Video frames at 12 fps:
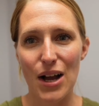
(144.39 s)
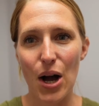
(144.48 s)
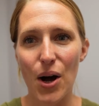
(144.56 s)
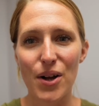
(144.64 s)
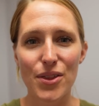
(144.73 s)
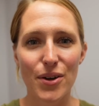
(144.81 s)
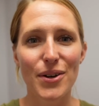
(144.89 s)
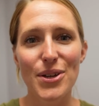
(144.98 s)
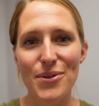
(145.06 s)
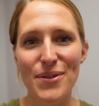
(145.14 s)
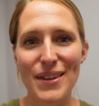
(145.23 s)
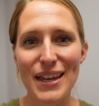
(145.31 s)
Although
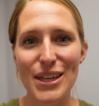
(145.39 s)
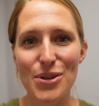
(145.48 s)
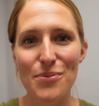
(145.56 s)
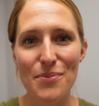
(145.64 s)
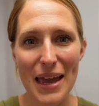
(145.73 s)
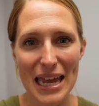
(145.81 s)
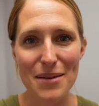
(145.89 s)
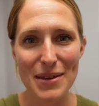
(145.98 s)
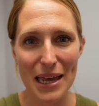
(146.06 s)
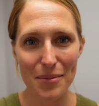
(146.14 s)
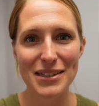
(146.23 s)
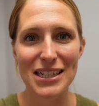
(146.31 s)
you think you may be
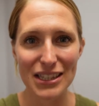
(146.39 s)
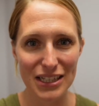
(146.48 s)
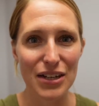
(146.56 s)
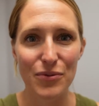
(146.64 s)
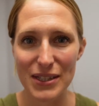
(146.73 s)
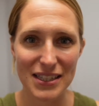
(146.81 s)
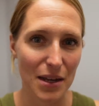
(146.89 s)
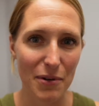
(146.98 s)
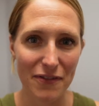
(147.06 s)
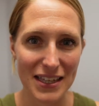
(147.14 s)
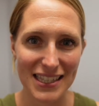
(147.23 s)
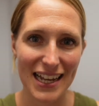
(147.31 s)
able to live with some
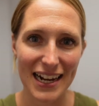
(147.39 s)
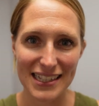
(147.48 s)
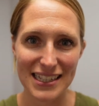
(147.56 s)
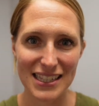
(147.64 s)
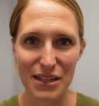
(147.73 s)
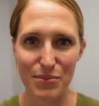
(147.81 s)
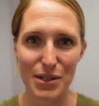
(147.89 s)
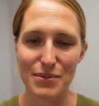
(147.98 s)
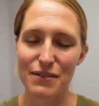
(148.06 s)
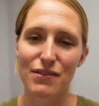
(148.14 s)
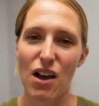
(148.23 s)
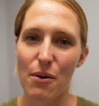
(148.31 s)
of the signs and symptoms
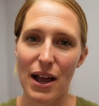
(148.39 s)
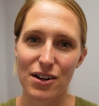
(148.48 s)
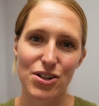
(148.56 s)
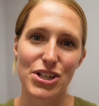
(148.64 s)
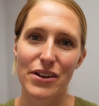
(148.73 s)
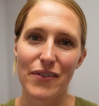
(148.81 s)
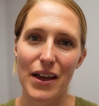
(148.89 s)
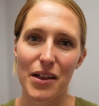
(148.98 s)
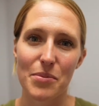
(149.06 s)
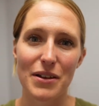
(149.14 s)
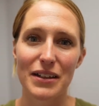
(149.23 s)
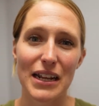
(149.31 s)
of low energy
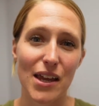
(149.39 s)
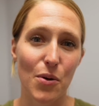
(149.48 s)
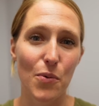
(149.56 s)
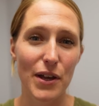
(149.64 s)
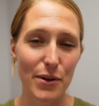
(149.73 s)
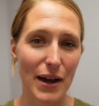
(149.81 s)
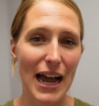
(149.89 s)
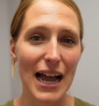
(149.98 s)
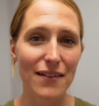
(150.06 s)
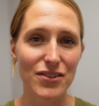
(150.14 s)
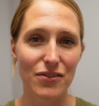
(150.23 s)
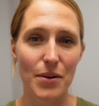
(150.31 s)
availability, what you
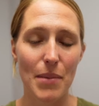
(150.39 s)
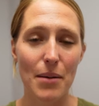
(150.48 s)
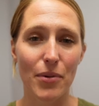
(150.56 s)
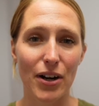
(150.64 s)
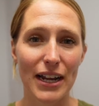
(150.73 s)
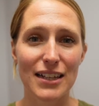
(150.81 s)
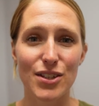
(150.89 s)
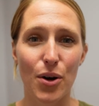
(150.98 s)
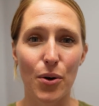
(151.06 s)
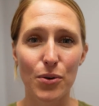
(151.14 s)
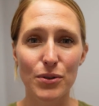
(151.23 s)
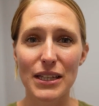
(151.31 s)
have to remember, it's
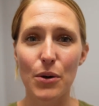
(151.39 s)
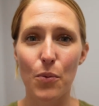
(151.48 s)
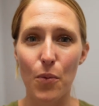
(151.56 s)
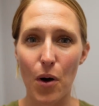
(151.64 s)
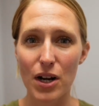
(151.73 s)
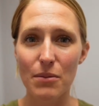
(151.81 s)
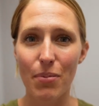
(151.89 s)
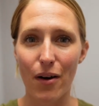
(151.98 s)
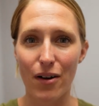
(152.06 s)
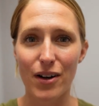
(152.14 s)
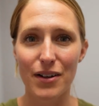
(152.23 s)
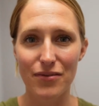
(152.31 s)
only one
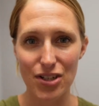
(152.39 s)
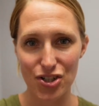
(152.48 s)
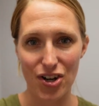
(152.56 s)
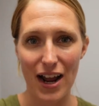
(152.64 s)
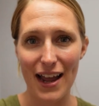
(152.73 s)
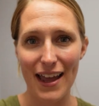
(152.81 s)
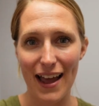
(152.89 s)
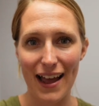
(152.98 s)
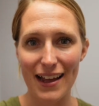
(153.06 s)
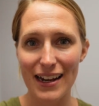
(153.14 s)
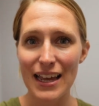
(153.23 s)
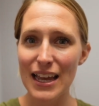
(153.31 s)
part of the
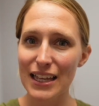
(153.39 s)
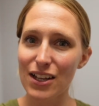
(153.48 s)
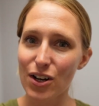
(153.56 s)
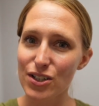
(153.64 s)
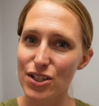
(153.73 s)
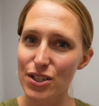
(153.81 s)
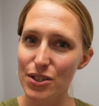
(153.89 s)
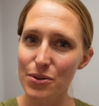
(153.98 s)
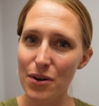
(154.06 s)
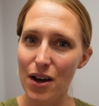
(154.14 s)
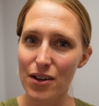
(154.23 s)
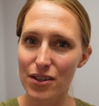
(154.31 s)
triad. There are 2
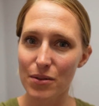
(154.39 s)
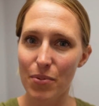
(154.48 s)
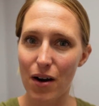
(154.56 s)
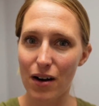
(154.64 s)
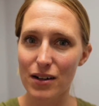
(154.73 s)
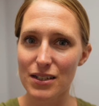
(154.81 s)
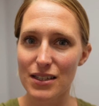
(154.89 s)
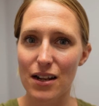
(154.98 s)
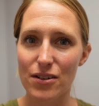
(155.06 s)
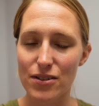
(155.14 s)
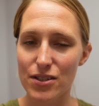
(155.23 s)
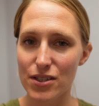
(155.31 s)
other parts that
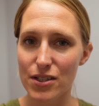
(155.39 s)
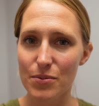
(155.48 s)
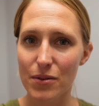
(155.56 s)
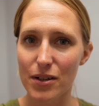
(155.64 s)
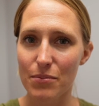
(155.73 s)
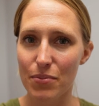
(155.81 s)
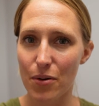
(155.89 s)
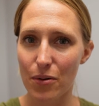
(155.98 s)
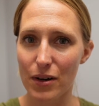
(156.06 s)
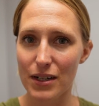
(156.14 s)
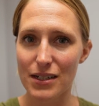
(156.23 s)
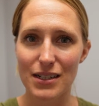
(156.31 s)
are super
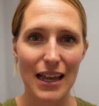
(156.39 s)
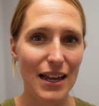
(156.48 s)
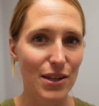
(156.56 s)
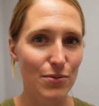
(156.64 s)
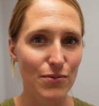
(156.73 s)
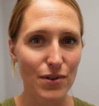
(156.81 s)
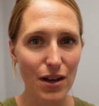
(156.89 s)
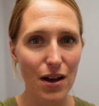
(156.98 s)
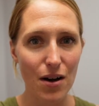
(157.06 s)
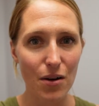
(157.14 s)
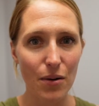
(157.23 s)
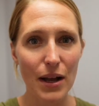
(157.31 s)
important that you
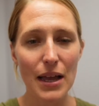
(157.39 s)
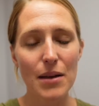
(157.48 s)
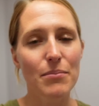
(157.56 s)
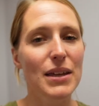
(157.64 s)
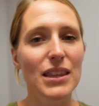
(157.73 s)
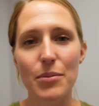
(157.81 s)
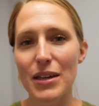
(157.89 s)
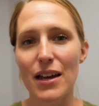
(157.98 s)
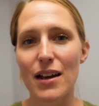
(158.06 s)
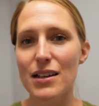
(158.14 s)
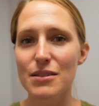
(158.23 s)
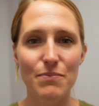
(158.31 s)
know, mainly
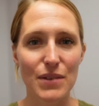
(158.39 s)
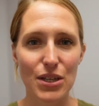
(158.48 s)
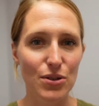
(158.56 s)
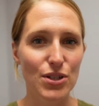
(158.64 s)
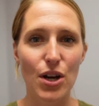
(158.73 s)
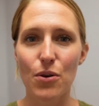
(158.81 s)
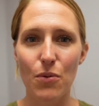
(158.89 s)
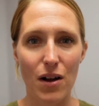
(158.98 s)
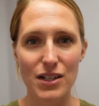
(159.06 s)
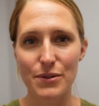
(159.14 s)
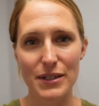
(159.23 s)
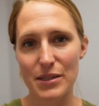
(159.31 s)
because you don't want
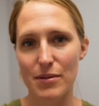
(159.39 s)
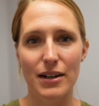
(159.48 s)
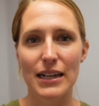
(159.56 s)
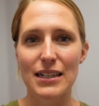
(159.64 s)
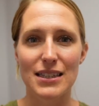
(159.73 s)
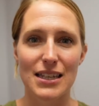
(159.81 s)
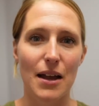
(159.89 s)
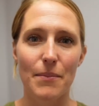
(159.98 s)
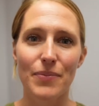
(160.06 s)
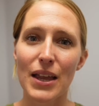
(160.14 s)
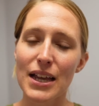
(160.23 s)
to experience them.